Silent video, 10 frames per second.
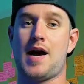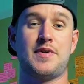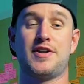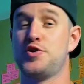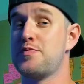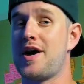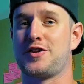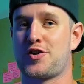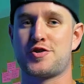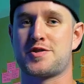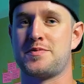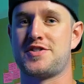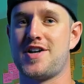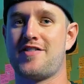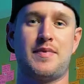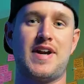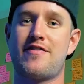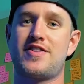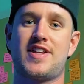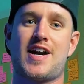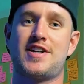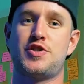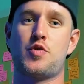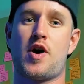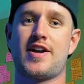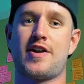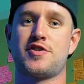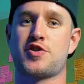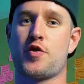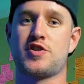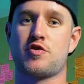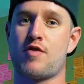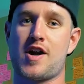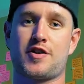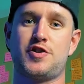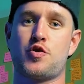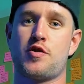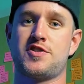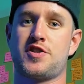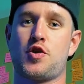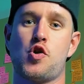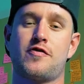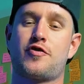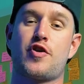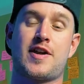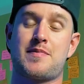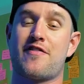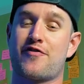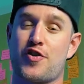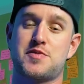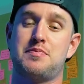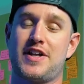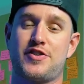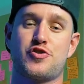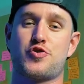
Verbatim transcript: I mean, you might learn some stuff, but everything I do on here is going directly towards the goal of creating my first Blender